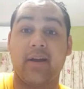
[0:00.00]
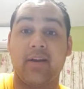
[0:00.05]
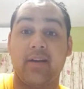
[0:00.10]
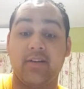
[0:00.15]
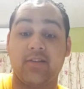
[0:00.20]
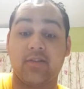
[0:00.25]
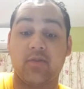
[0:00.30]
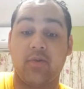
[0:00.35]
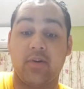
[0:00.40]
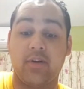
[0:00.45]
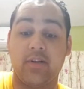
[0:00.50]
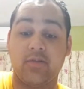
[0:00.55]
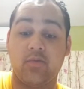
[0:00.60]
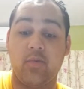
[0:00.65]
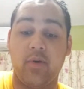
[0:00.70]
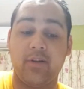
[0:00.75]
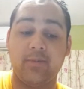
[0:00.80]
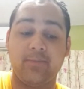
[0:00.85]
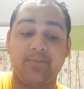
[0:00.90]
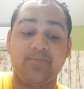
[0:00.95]
in the squad as
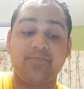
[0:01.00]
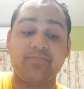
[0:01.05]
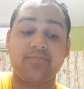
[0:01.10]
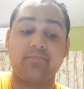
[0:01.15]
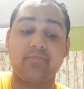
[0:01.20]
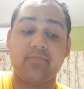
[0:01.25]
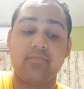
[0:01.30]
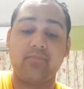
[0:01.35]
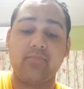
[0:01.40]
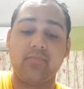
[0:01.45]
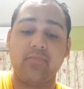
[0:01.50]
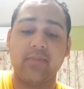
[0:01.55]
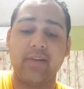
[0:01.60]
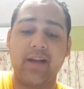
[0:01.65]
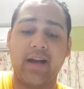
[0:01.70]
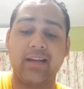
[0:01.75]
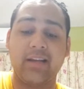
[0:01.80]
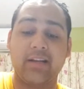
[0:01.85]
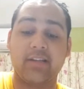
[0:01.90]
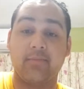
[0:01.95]
well.
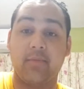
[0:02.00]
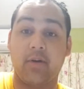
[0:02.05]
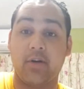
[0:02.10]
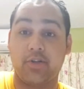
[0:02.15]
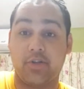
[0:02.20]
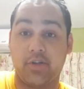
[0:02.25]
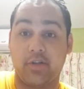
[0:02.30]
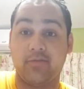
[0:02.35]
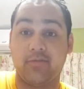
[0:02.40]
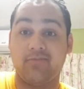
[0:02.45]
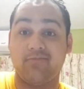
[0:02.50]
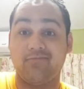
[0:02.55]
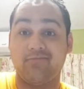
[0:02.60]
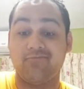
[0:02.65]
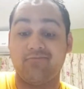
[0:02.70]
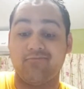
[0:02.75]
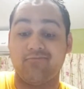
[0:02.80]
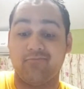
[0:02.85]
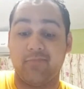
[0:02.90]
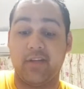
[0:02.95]
Alex Marshall,
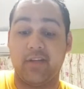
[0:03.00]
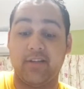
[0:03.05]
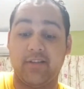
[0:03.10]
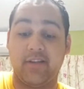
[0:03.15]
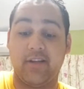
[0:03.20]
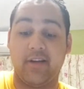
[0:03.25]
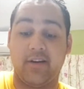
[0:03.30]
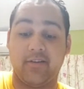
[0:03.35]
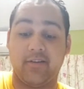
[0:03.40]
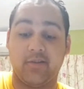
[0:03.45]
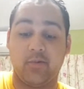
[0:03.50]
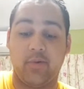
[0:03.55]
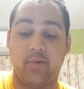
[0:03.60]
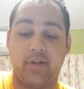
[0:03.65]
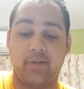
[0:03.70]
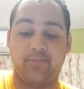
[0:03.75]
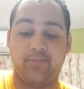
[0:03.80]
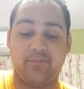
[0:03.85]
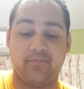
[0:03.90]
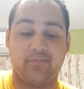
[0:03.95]
he's there as
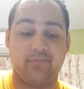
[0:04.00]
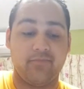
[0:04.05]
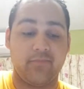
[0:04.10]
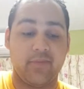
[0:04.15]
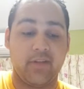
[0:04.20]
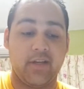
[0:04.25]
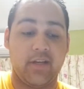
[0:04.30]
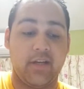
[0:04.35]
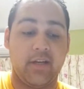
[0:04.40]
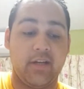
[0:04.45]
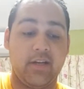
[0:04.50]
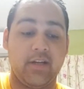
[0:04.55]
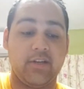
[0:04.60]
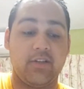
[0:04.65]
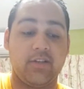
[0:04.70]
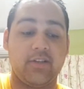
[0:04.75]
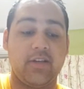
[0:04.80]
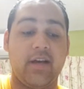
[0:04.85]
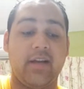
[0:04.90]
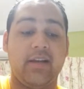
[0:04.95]
well. In
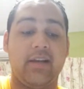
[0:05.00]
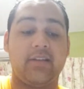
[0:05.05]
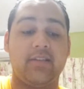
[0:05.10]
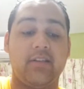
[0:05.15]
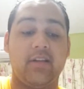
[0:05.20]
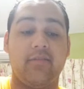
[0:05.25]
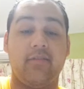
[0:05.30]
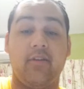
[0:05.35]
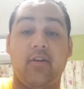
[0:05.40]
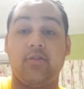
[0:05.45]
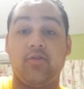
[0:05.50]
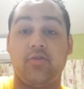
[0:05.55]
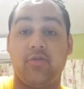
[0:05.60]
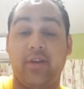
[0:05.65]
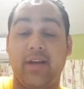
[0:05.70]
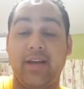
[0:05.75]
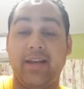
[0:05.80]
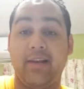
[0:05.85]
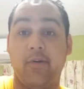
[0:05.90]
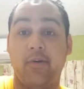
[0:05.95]
addition to Alex, you have
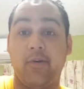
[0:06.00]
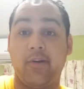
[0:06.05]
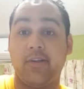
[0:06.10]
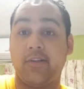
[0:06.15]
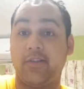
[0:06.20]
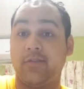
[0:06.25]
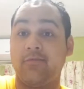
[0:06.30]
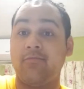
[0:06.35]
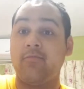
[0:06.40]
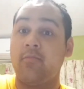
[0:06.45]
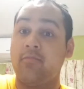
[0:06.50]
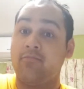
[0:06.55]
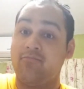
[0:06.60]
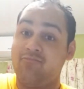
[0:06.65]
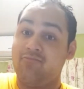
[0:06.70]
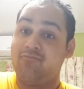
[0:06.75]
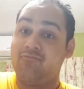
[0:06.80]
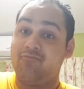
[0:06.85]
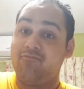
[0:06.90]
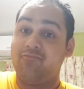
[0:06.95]
Andre L.A. Lewis.
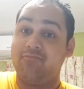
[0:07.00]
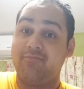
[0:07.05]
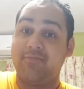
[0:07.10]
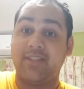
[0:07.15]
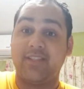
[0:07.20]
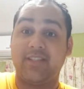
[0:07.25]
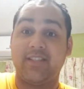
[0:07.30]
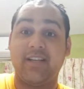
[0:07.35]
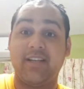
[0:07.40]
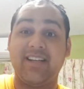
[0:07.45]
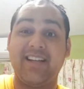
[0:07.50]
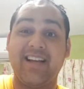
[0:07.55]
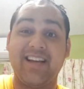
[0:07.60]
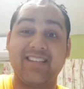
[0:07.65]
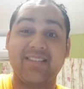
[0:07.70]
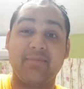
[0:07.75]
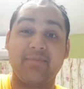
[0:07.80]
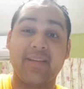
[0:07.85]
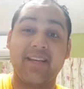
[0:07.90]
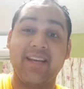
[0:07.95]
Still
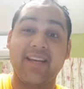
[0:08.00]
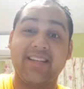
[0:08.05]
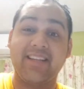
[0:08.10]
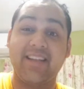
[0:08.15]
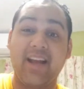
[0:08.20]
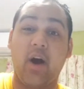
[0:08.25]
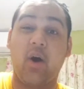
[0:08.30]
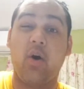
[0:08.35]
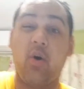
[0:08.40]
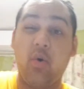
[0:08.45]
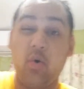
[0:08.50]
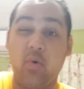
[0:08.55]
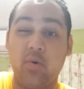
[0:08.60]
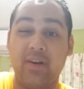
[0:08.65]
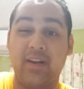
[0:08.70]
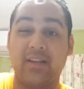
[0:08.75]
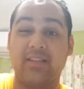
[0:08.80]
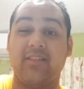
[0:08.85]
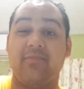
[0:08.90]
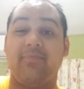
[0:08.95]
hasn't been getting a whole
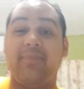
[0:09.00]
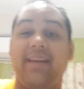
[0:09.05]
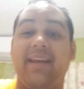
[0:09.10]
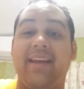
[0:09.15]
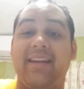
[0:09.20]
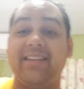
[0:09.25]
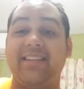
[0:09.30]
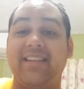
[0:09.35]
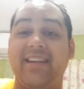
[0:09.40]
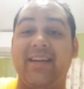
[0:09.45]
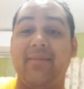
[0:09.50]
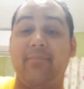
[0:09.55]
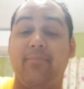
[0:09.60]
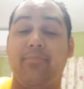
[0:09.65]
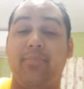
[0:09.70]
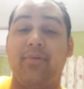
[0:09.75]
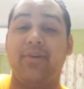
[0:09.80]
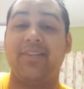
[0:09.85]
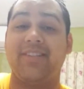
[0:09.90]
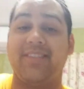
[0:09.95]
lot of playing time,
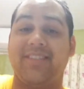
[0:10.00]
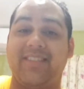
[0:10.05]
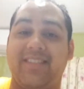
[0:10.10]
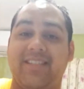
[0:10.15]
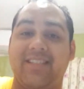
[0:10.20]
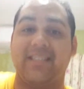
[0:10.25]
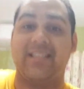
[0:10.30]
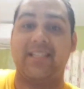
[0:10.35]
but